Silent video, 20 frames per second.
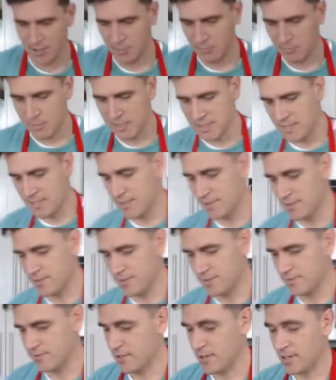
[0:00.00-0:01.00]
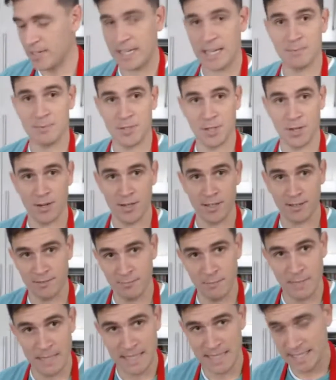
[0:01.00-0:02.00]
mincing, very Capetonian
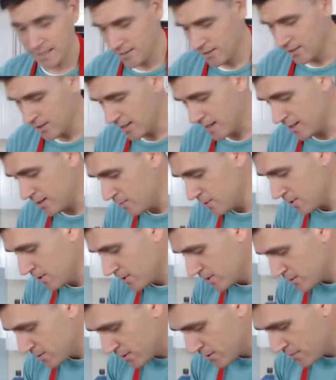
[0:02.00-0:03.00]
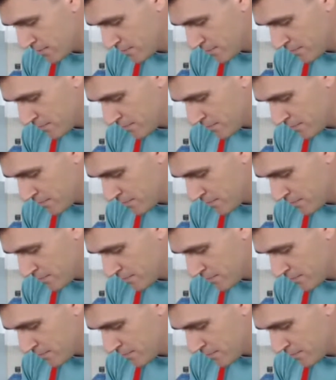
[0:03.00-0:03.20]
mincing. Okay, here we go. So